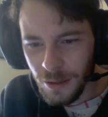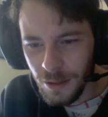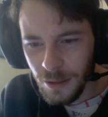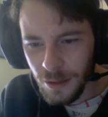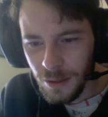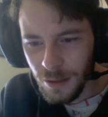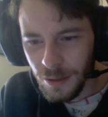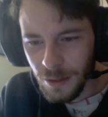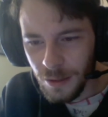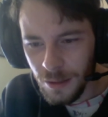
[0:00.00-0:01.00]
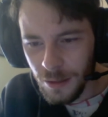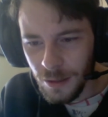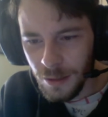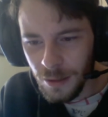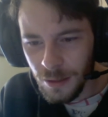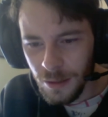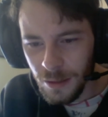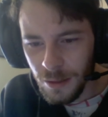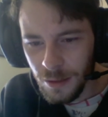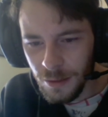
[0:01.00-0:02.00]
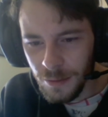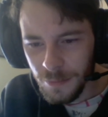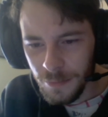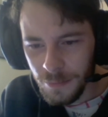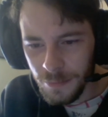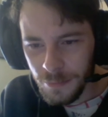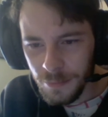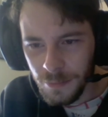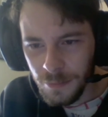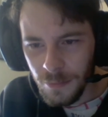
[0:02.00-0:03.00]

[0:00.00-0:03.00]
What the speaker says: (no one is talking)